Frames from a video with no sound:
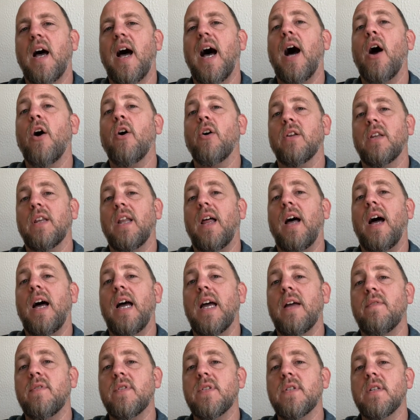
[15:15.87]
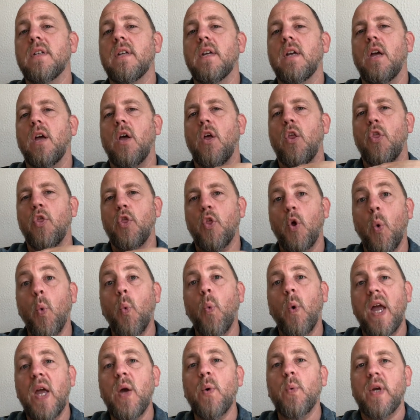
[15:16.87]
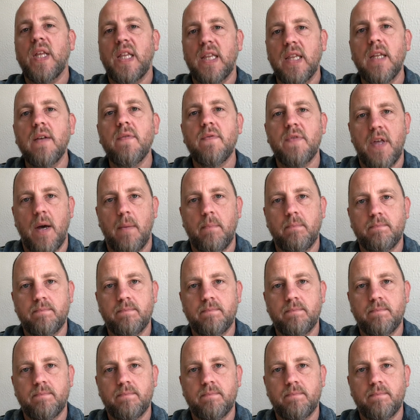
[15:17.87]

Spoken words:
our lives the way we live them.